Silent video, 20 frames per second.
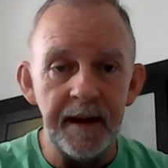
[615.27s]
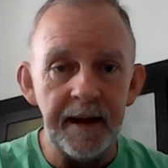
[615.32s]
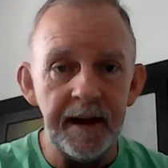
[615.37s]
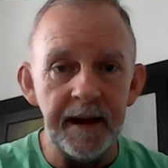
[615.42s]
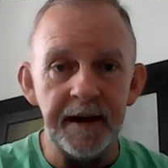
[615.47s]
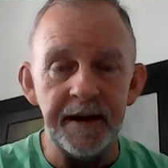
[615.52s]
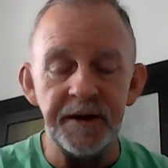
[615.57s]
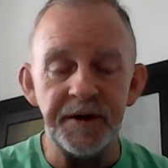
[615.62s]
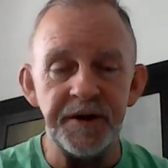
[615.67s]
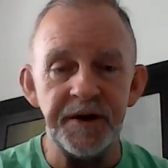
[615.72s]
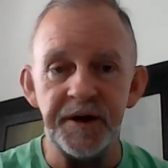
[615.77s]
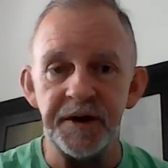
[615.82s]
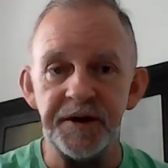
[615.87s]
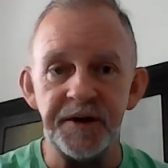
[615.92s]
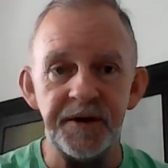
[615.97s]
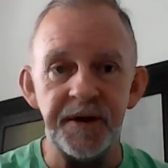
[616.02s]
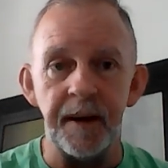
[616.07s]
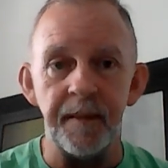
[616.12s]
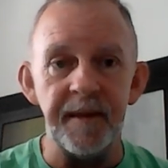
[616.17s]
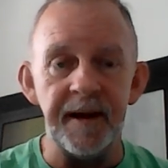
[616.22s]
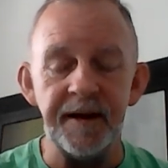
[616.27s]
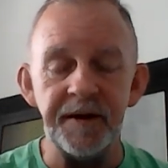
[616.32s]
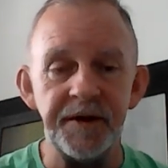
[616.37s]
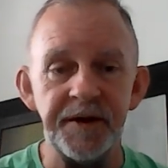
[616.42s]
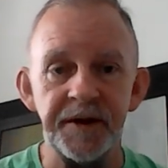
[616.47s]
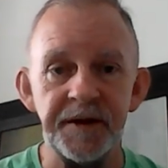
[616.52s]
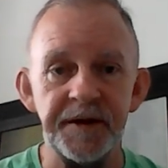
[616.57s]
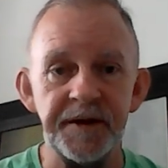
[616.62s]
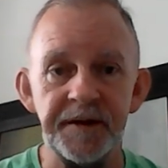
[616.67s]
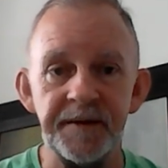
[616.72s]
And it's just, I mean,
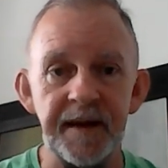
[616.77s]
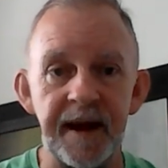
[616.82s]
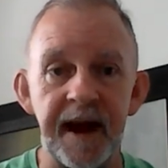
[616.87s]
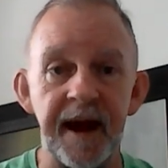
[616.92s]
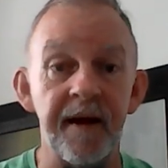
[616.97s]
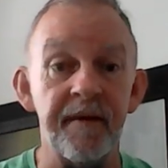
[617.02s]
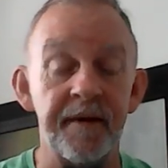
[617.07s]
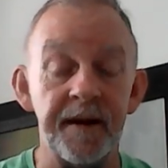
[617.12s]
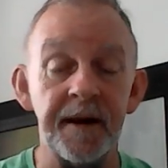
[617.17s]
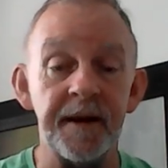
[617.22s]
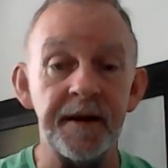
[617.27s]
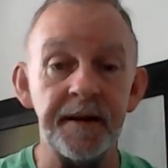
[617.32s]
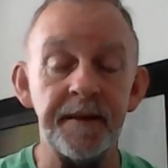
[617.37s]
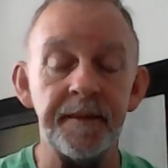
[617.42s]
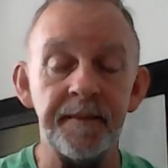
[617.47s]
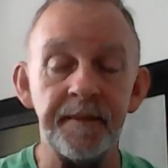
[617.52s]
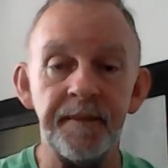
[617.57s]
it's just evident.